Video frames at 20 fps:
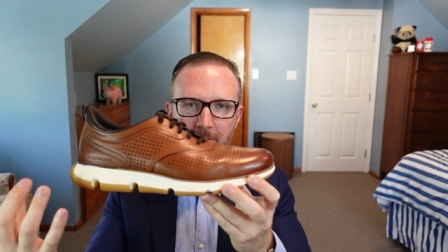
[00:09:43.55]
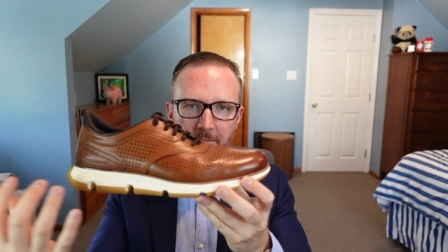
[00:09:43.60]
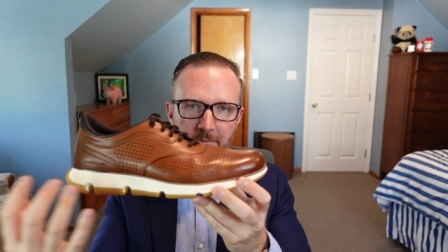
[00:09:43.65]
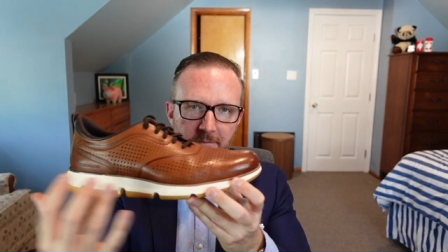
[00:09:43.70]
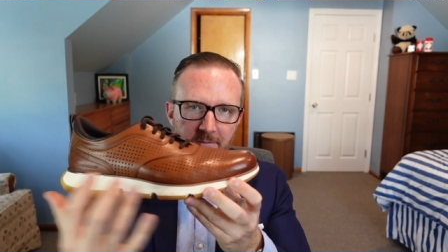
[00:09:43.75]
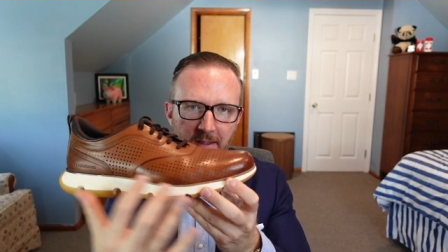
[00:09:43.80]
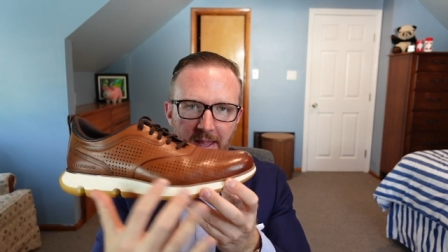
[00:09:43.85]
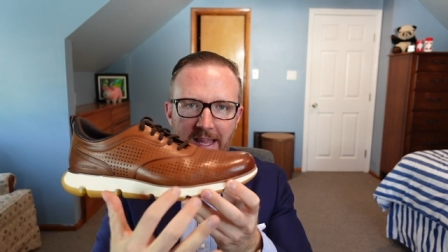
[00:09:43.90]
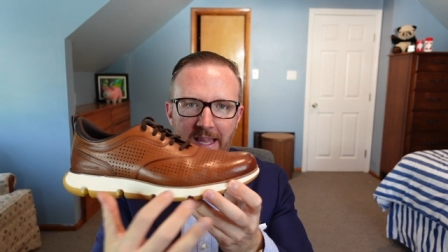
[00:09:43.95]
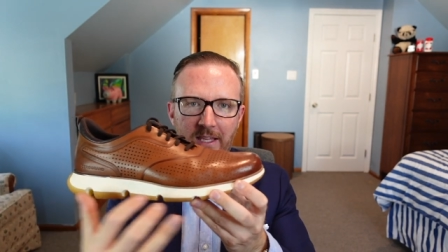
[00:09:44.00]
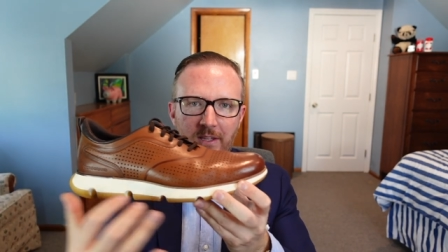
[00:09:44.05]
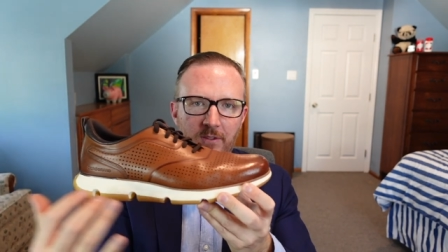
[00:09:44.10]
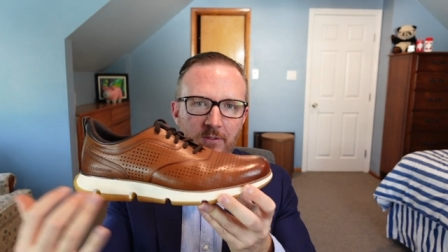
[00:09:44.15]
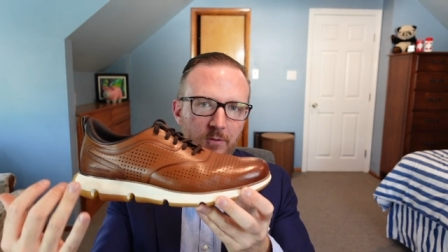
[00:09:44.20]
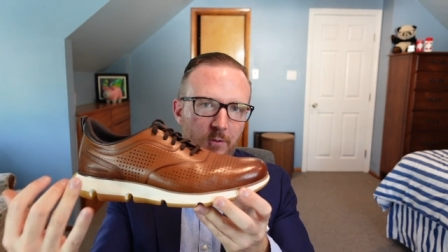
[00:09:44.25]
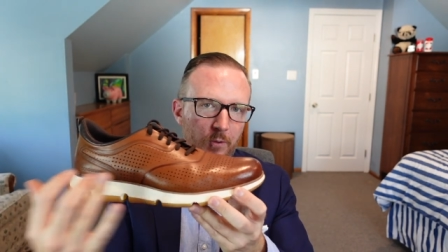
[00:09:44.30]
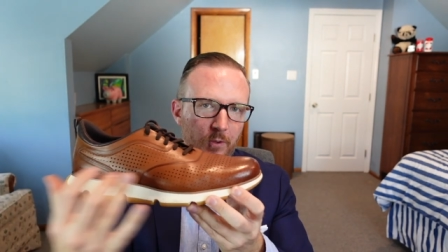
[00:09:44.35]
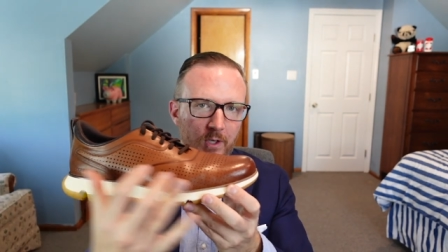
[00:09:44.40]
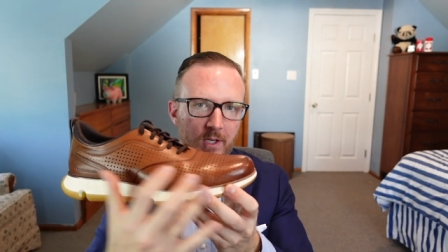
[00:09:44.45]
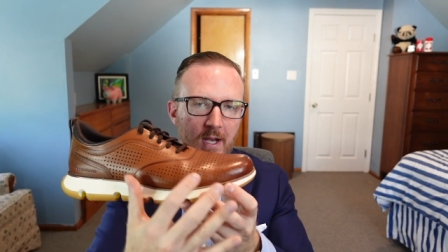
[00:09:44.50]

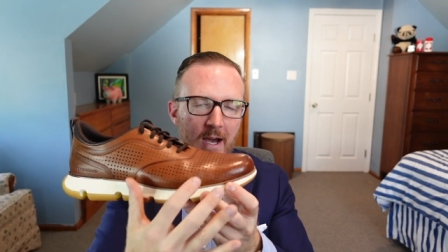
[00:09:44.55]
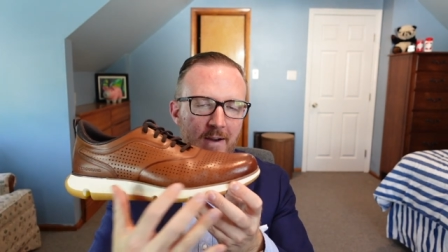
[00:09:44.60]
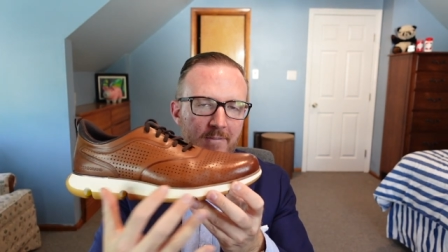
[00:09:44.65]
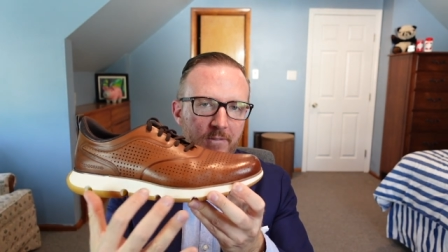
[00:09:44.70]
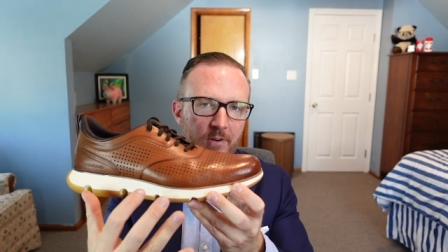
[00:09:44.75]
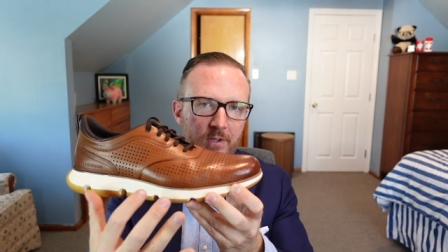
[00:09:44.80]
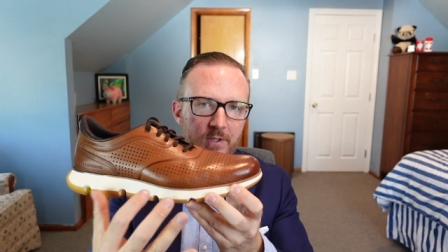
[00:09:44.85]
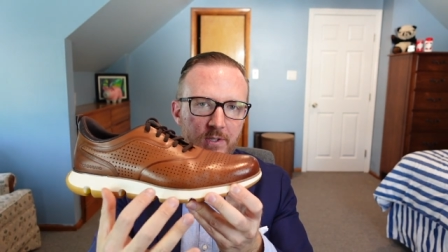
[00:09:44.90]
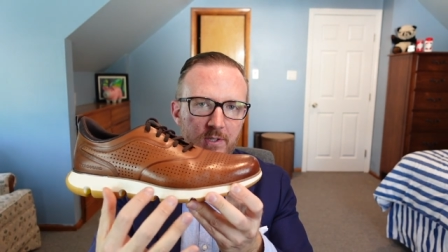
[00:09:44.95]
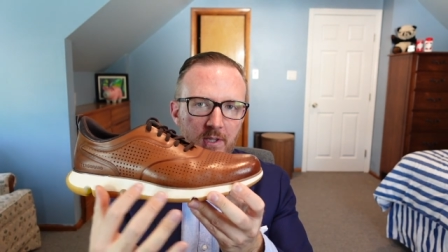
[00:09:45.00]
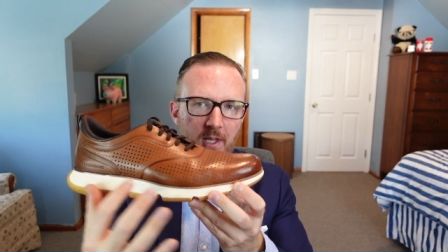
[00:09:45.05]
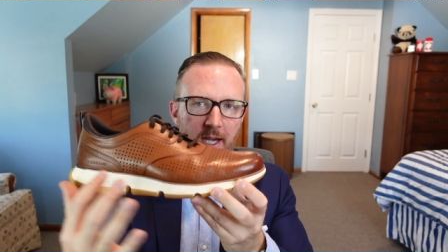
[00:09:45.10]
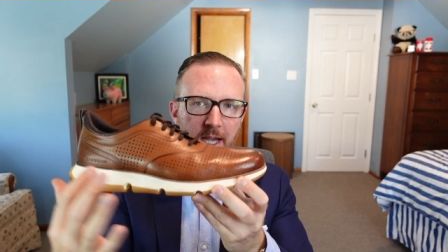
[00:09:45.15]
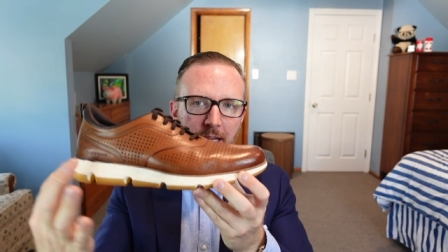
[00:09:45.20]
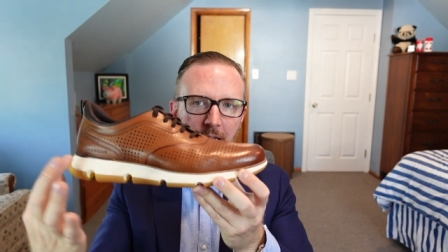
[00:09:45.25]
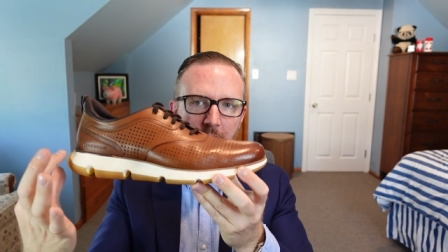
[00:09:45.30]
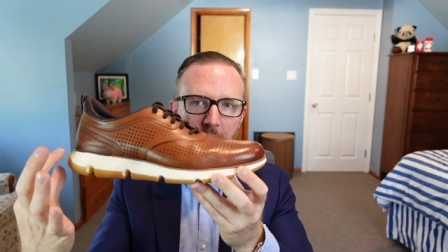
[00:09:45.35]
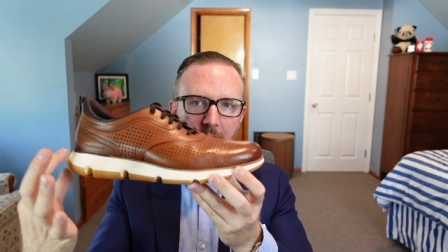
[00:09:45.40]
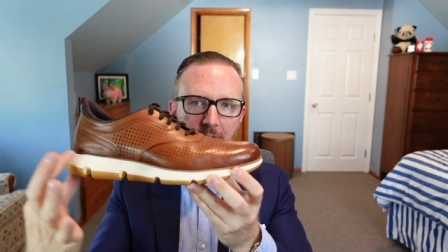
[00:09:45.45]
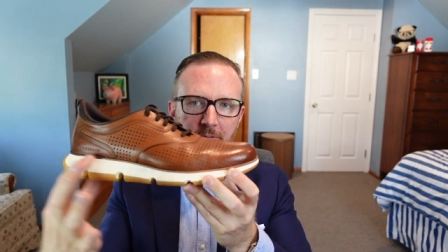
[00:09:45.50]
Vans or Converse
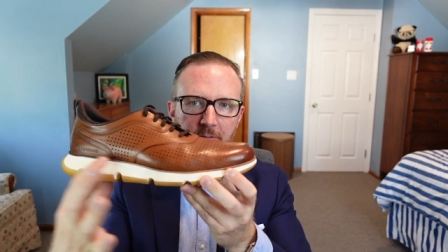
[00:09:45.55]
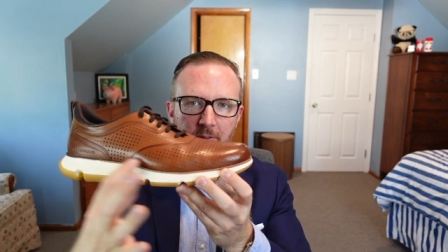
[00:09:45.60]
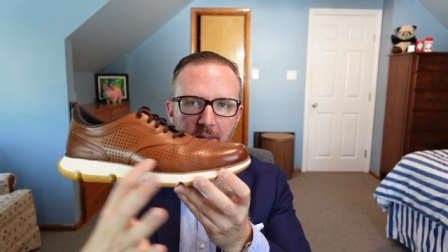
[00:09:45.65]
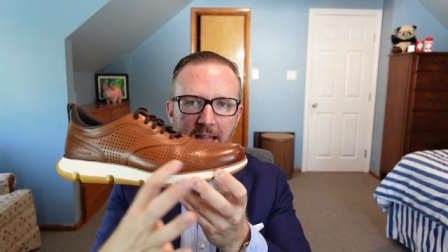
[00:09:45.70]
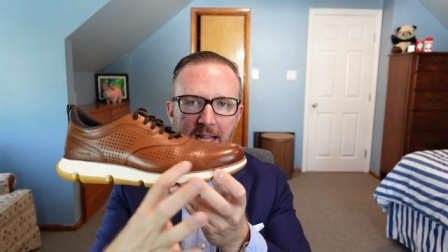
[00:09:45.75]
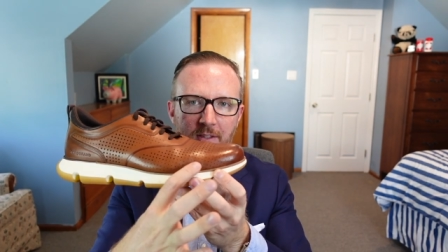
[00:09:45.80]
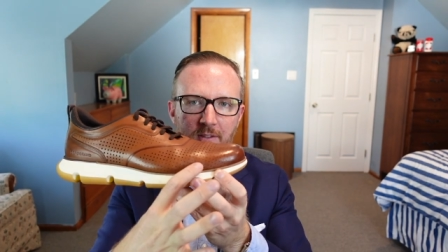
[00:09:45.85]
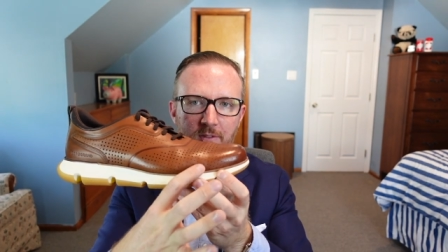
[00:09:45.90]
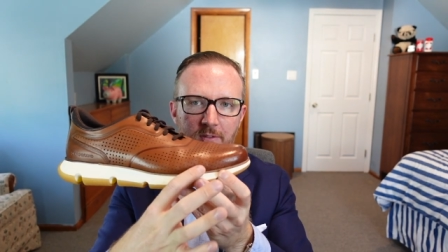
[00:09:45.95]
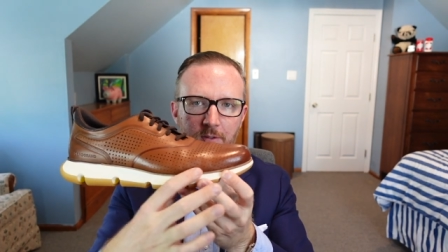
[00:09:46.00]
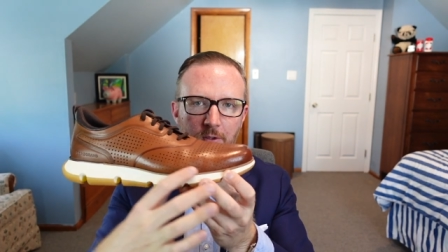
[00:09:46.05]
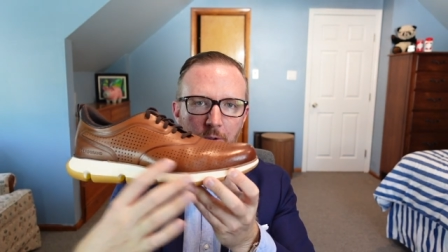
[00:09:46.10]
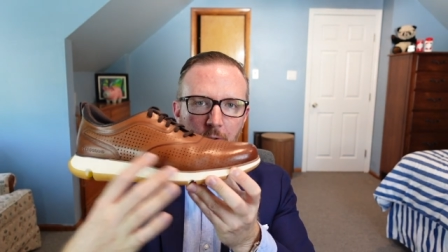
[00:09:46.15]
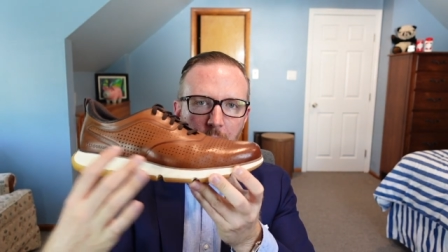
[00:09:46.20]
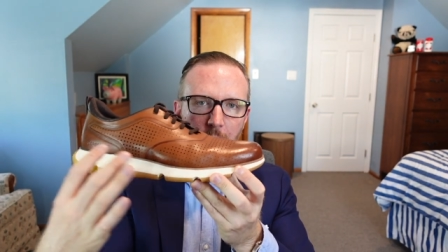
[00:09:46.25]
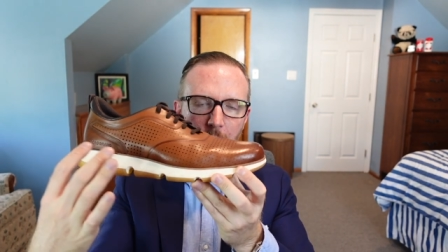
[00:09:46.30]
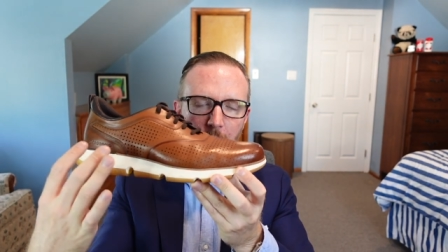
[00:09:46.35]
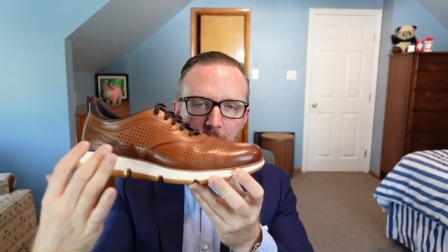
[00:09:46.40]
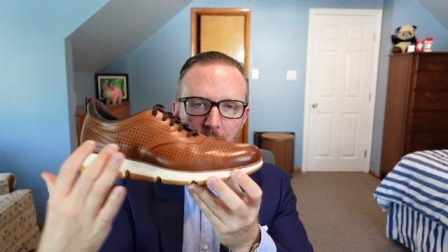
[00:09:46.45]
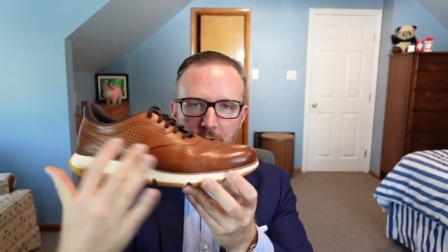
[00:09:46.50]
style, the flat
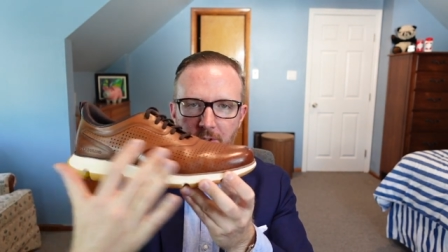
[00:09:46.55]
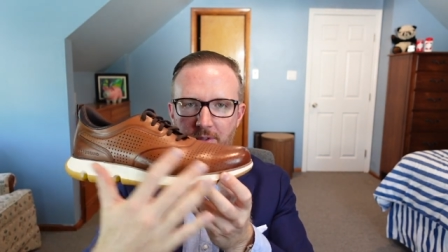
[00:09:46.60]
sole,